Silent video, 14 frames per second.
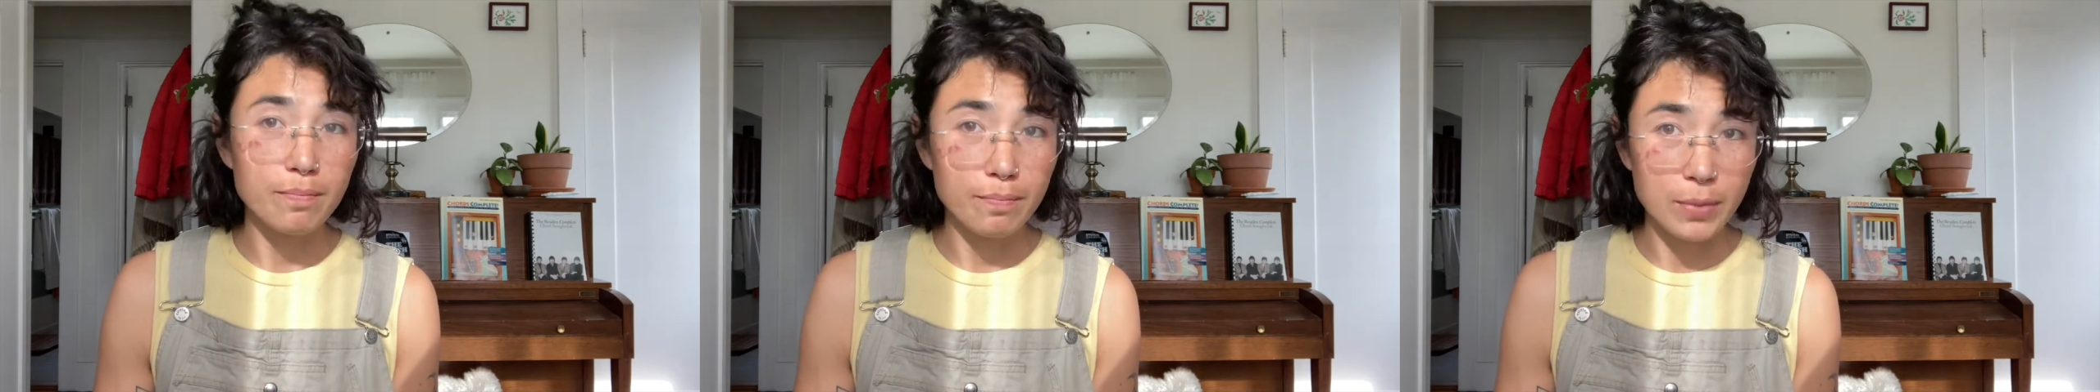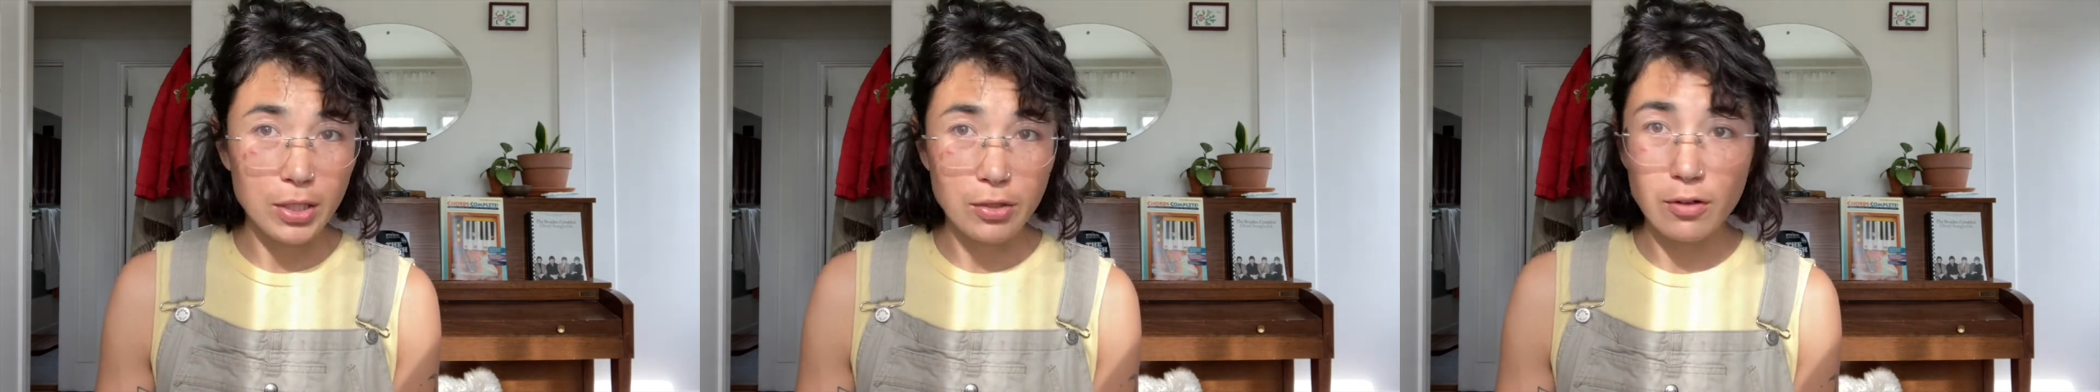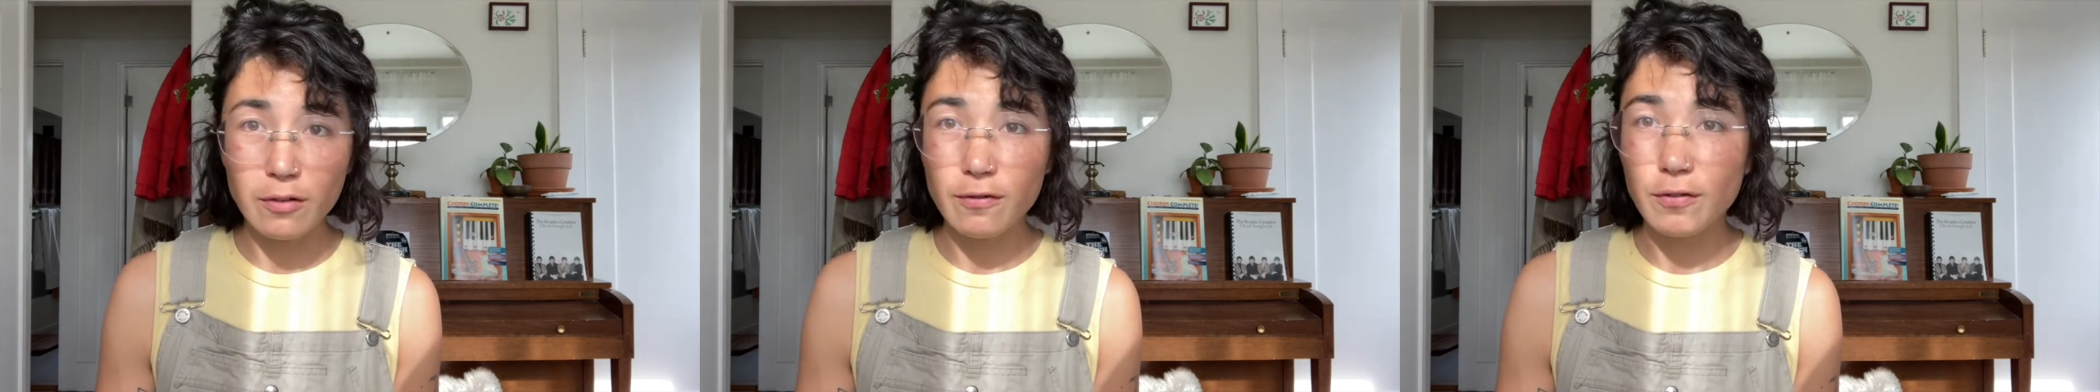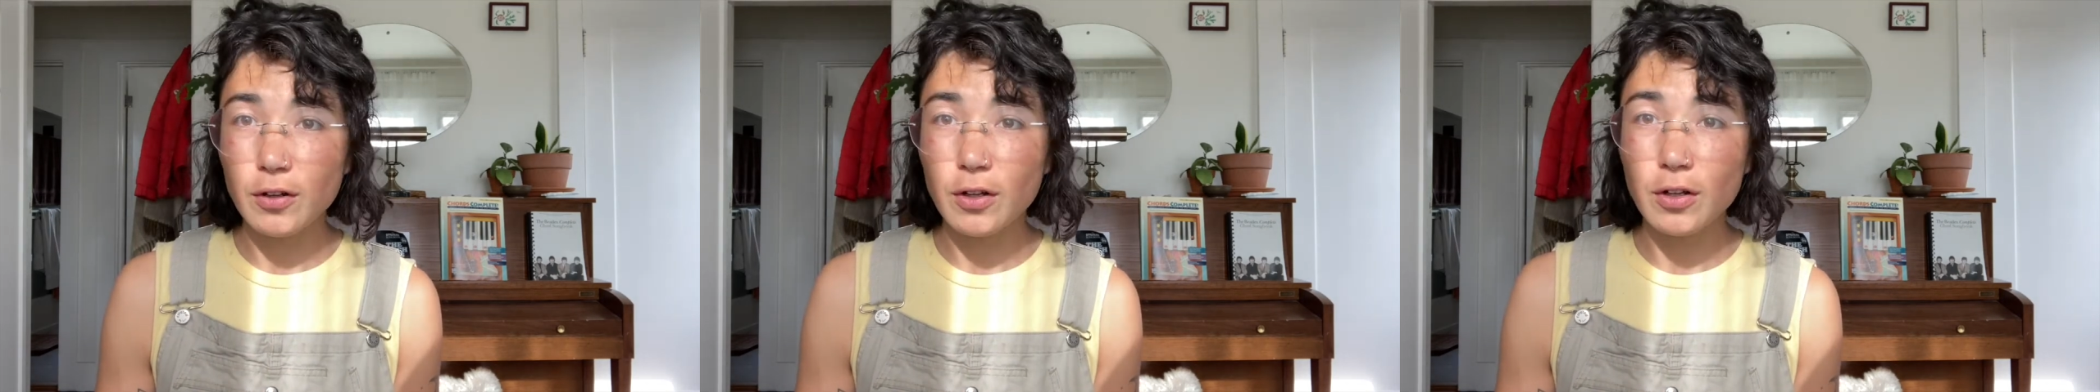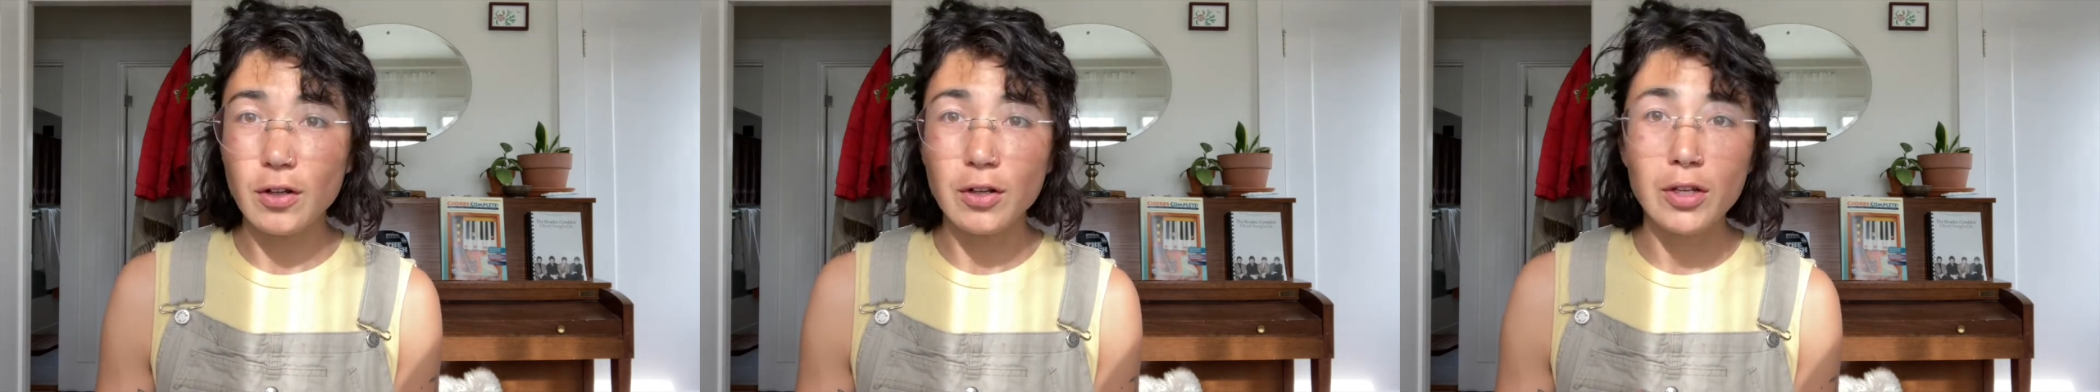
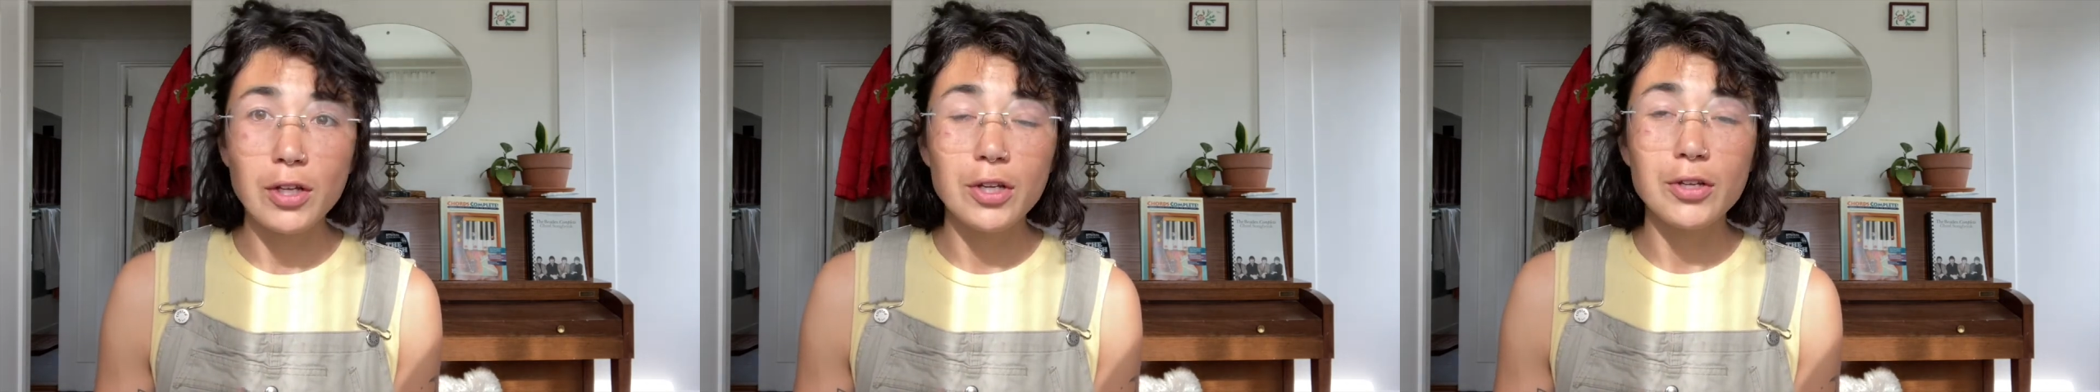beautiful